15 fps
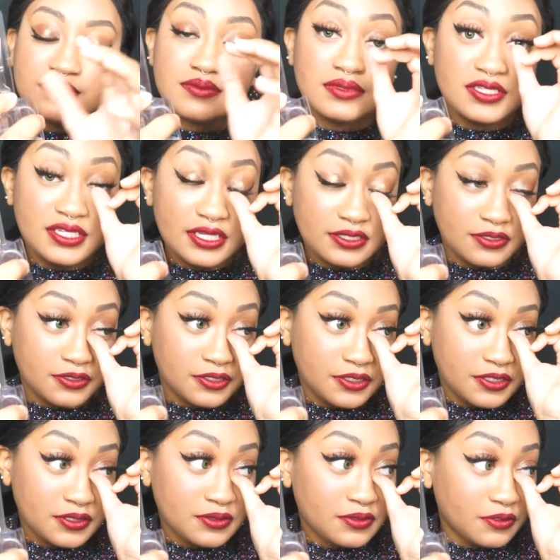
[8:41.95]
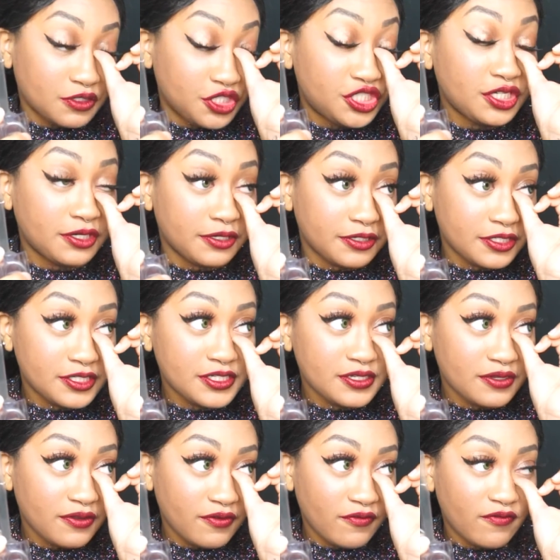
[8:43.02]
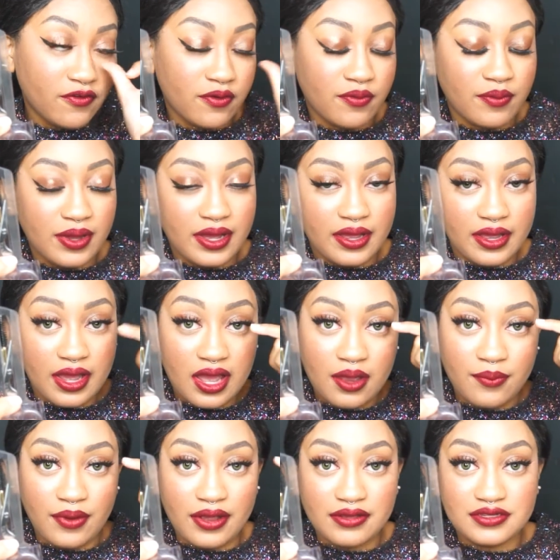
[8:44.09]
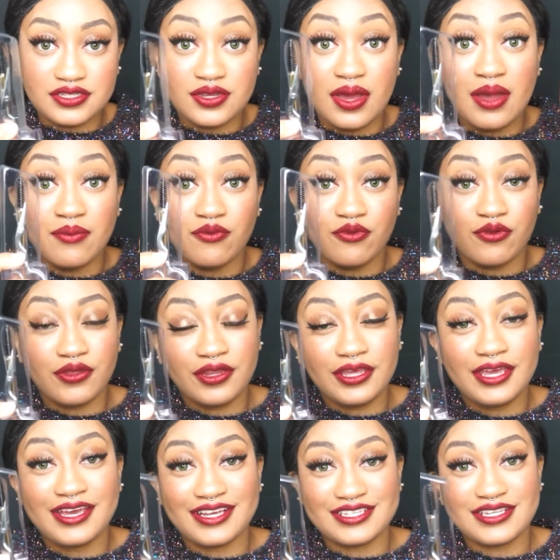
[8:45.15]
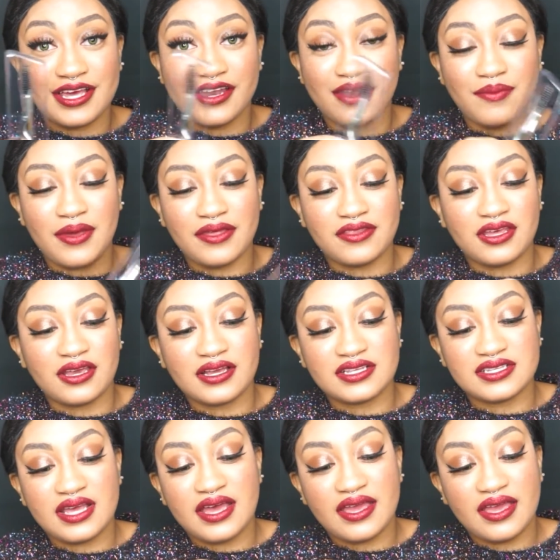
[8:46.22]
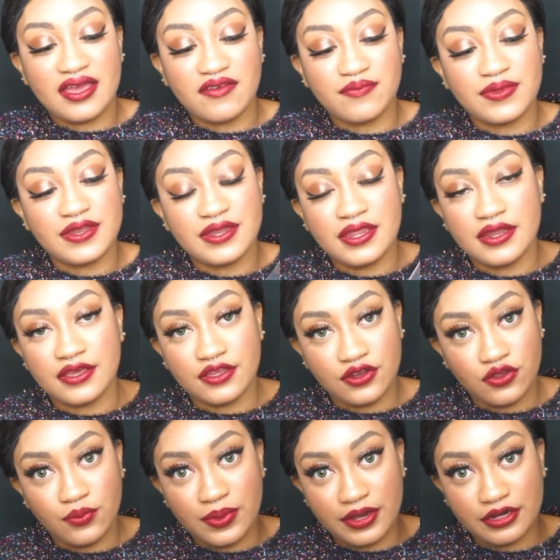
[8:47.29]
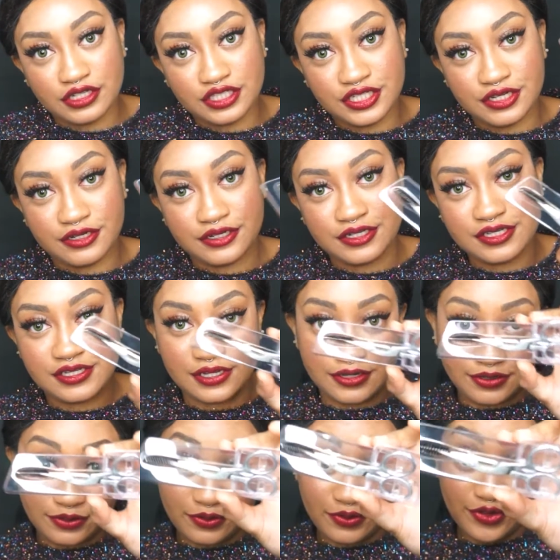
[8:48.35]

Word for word: scissors or shears for my eyebrows. So I'm really excited about that because I have been needing a new pair of shears. So